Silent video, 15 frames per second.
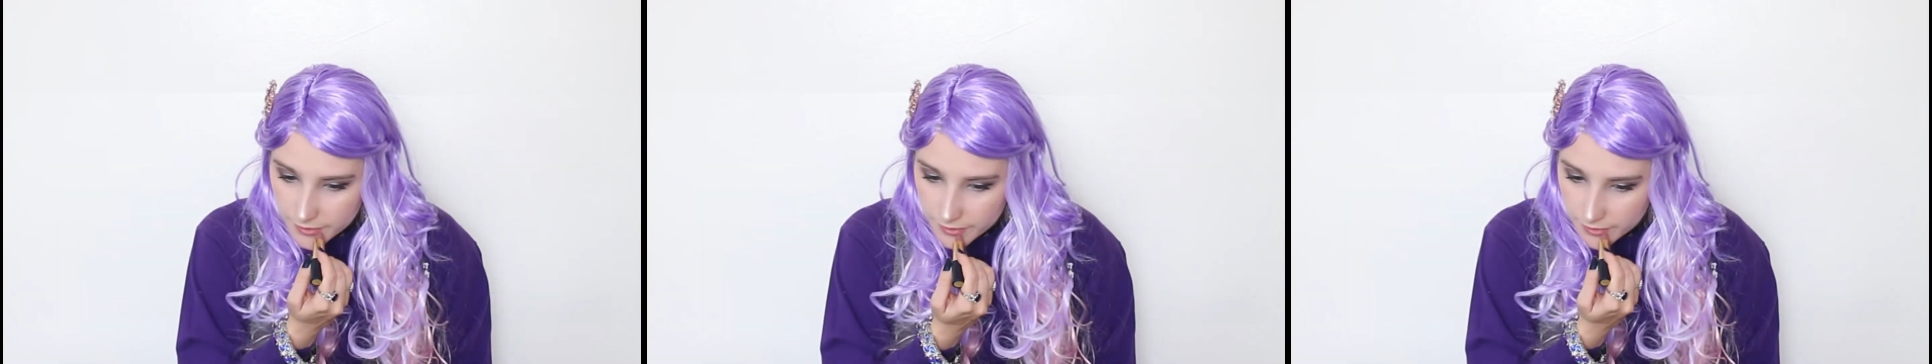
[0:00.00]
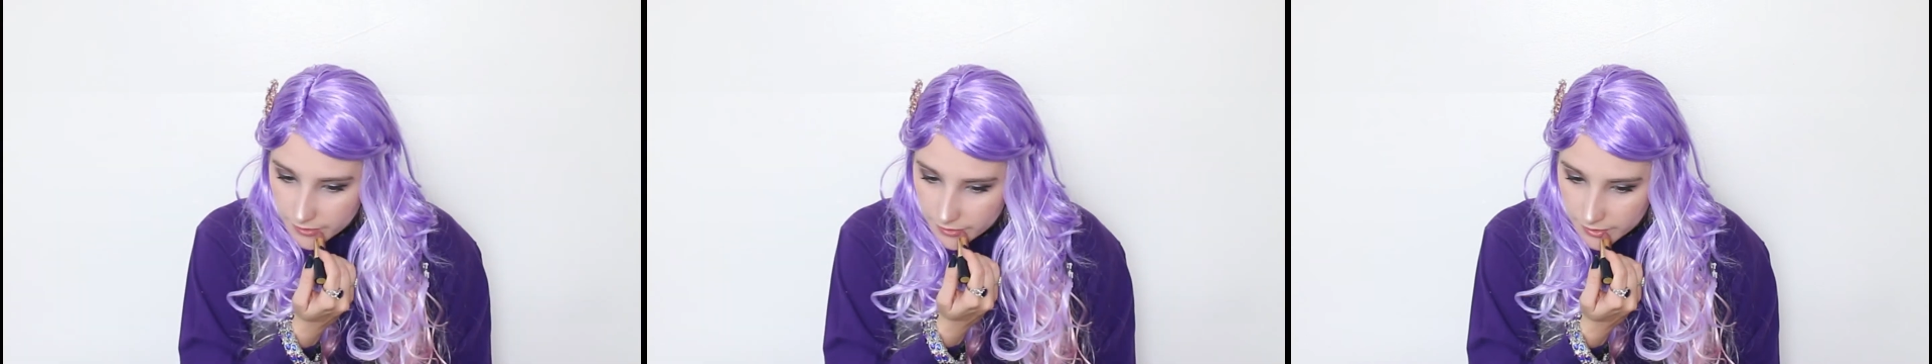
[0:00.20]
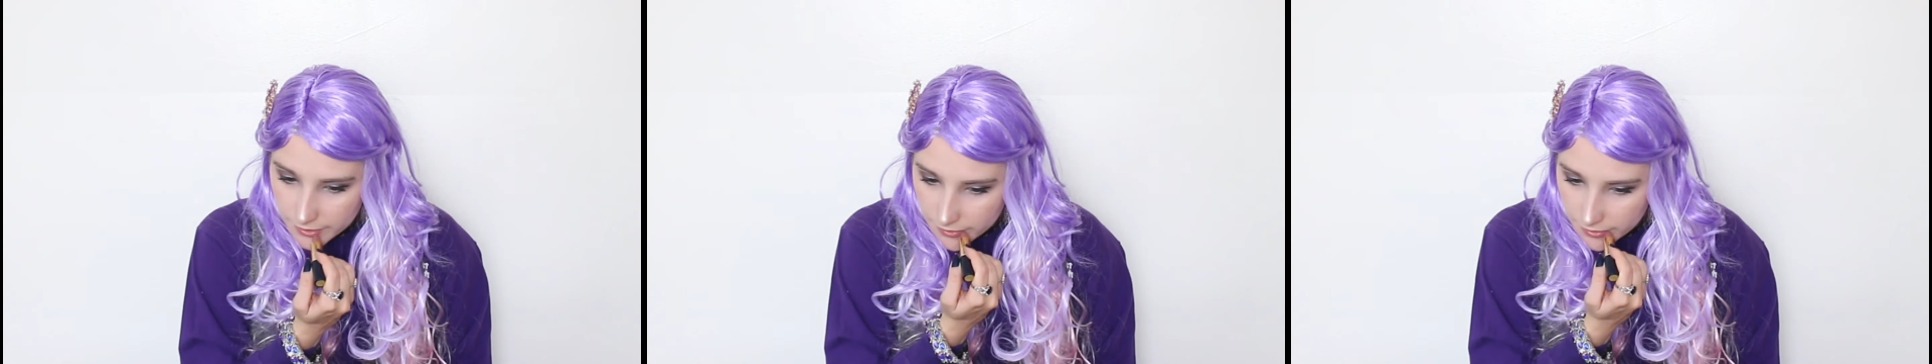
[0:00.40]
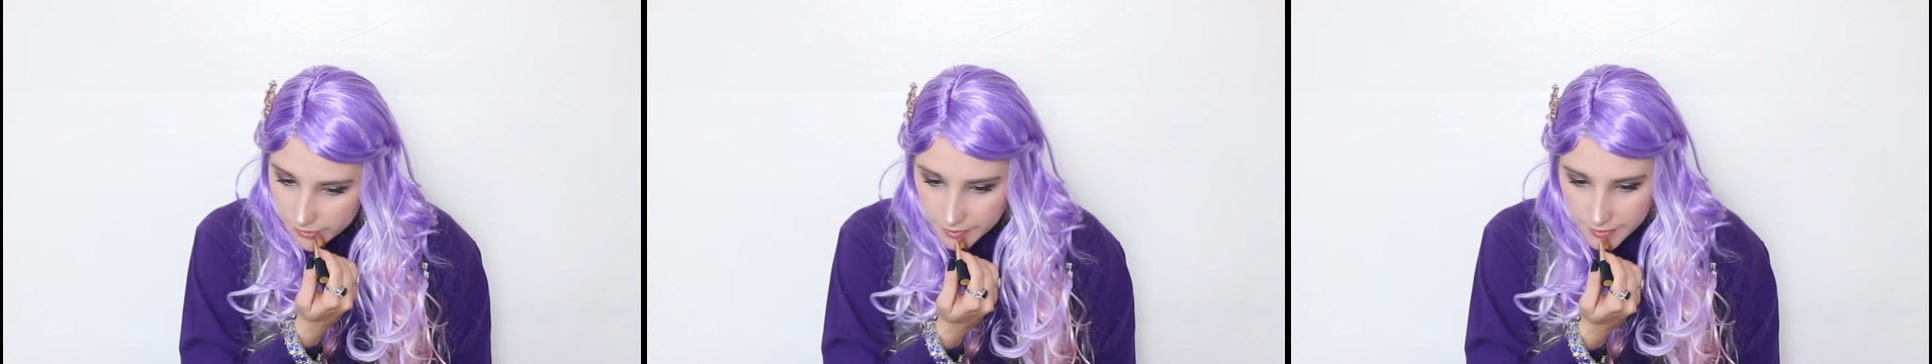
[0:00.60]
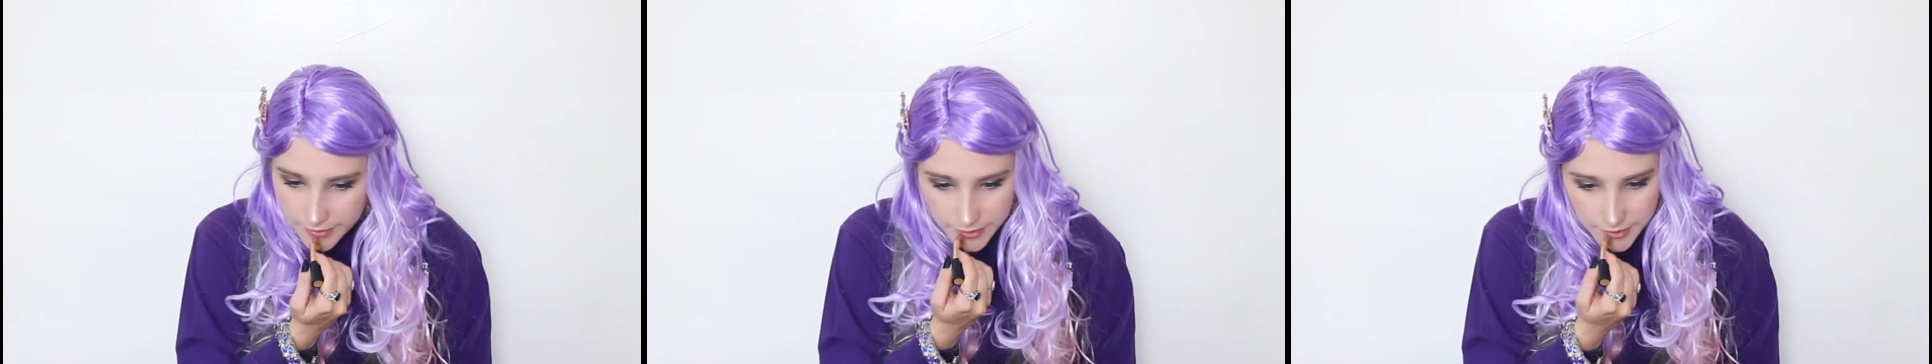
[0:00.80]
because she
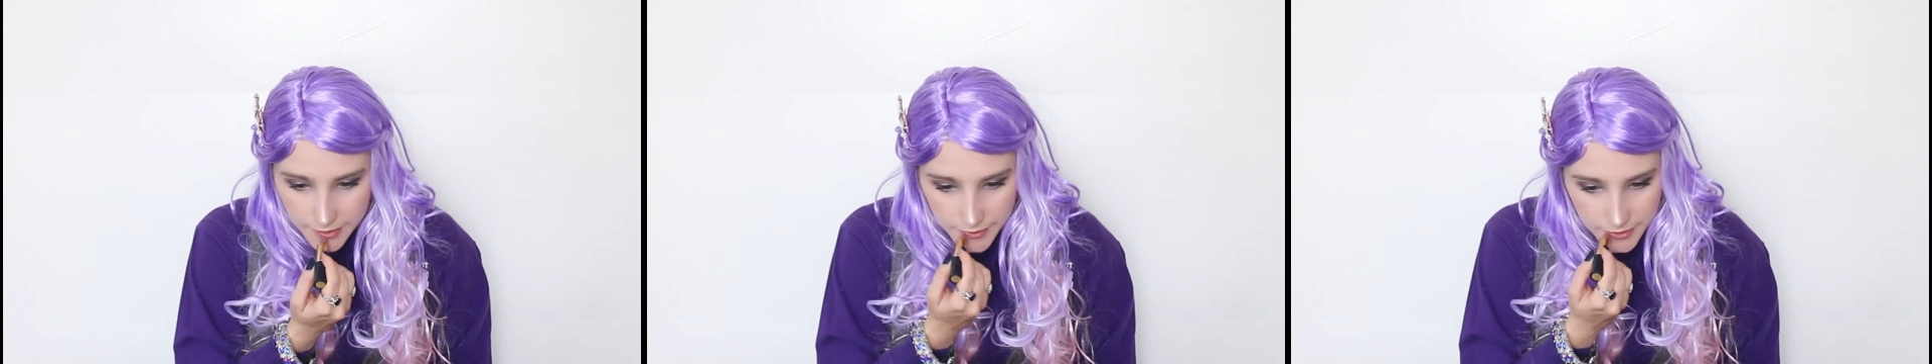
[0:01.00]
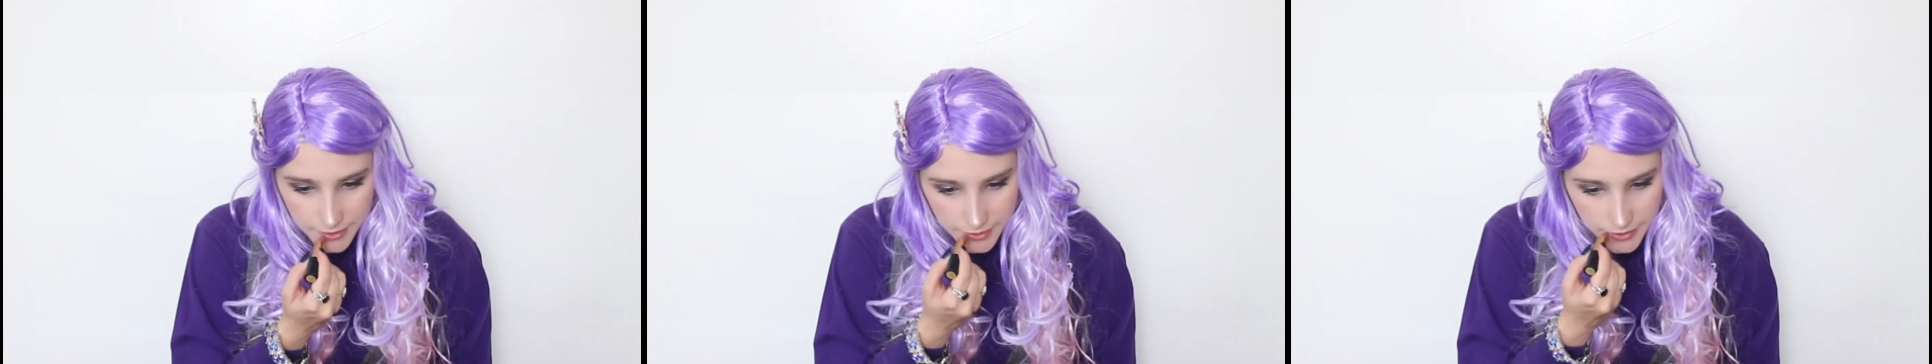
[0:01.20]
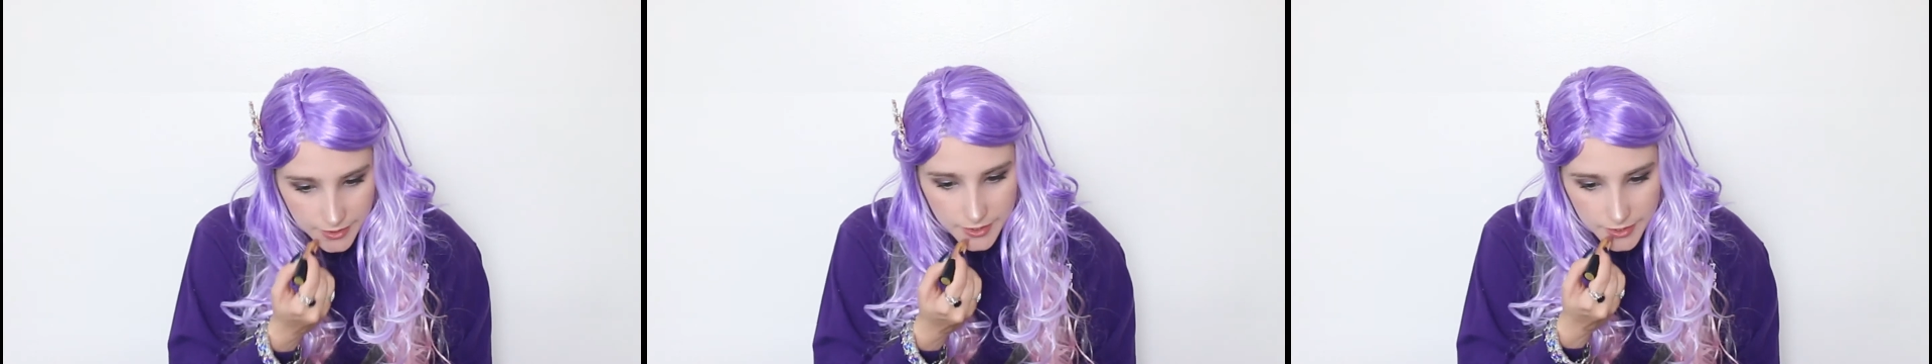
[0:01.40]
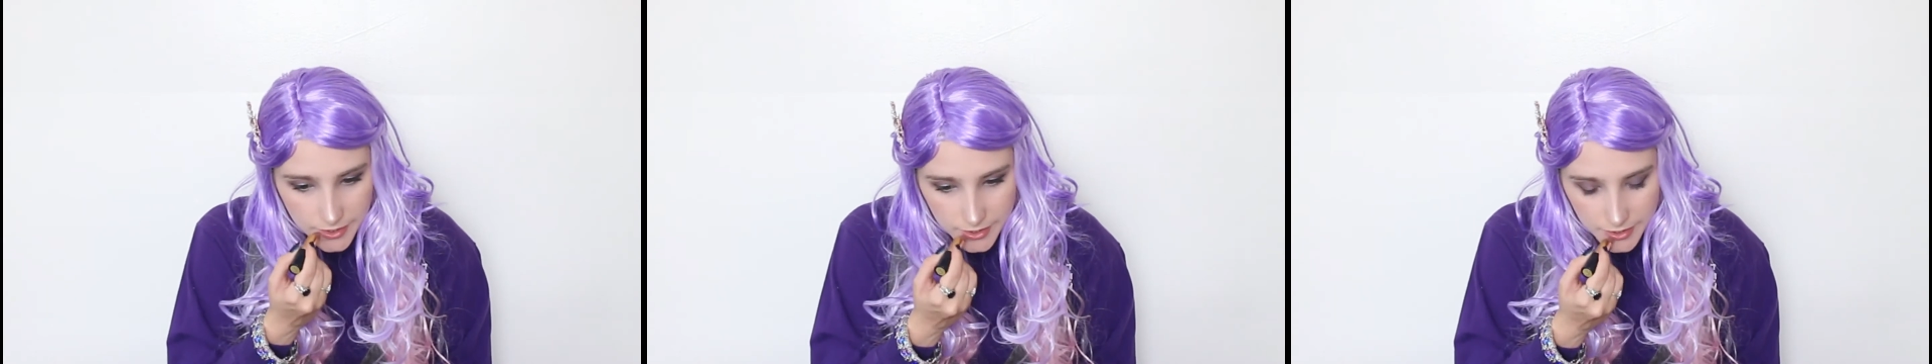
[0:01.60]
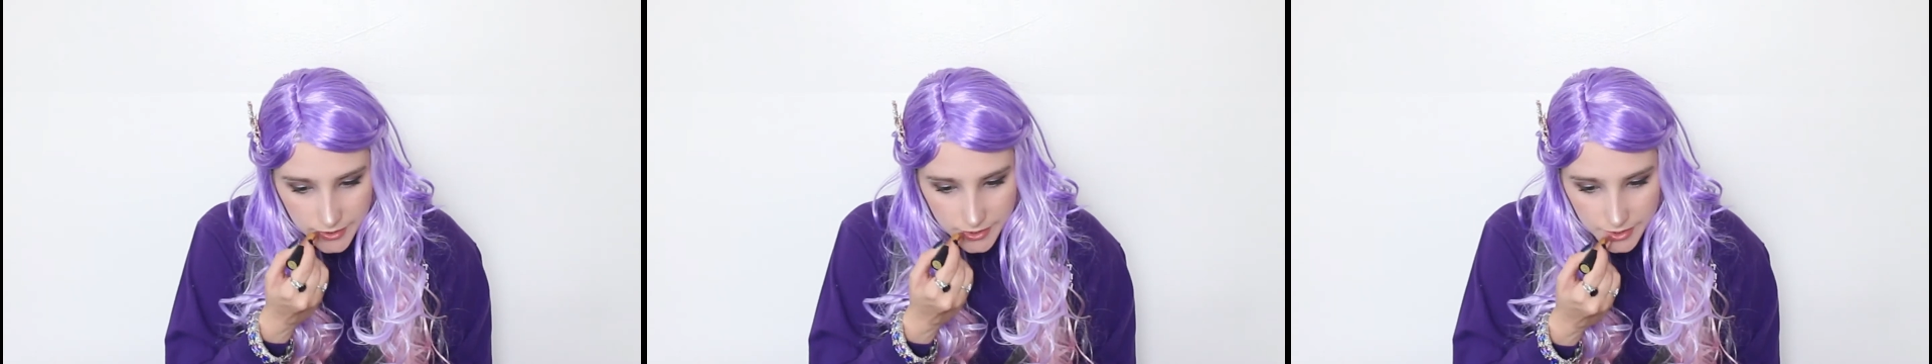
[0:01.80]
does have more of a
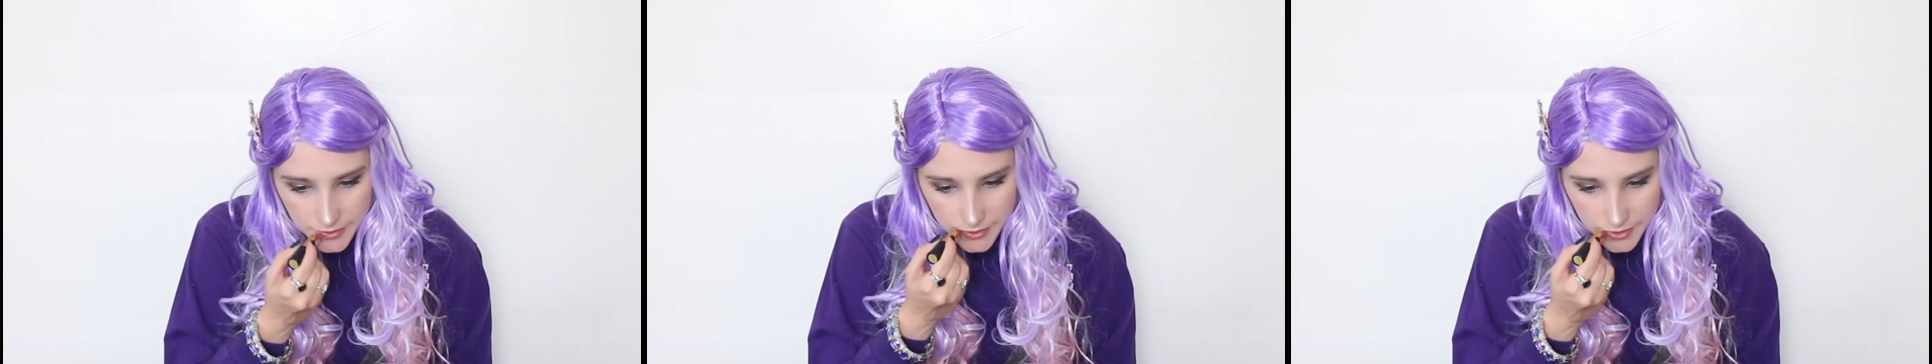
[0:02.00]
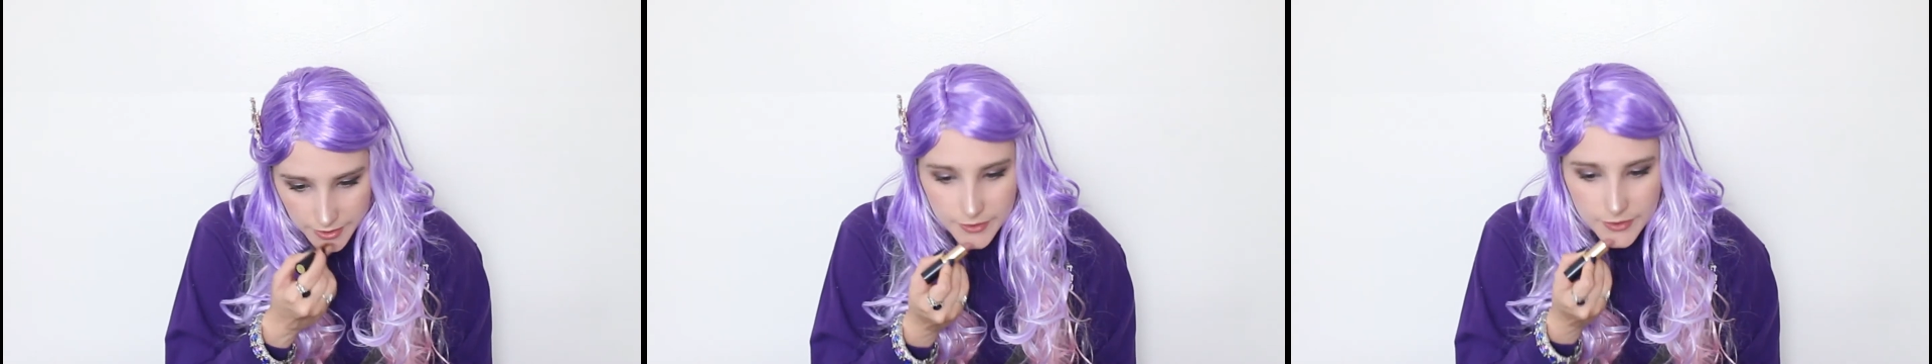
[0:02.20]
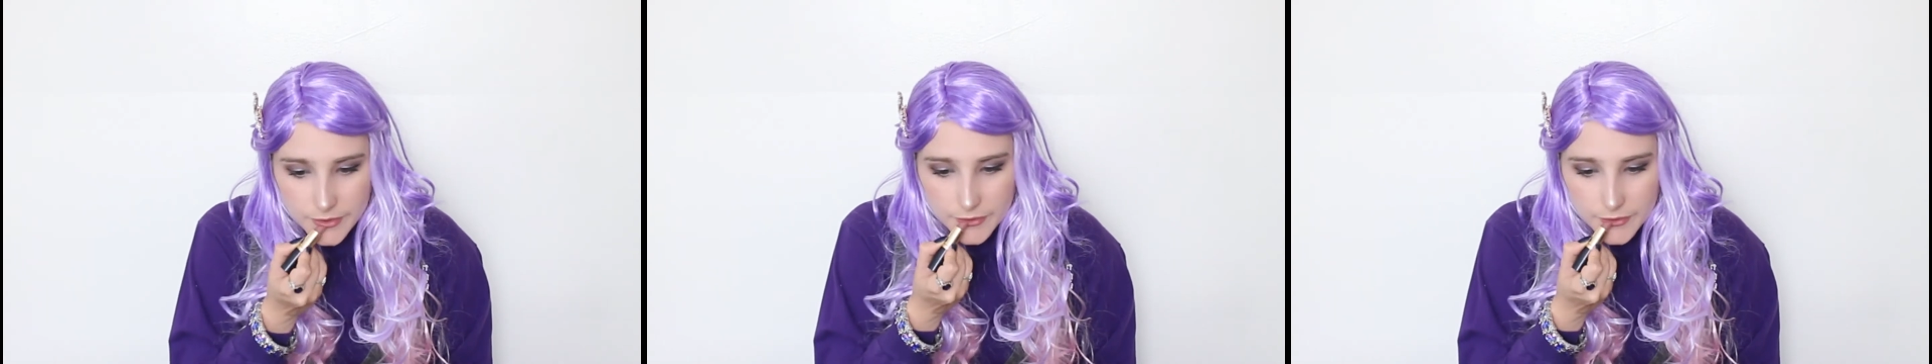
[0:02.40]
neutral lip,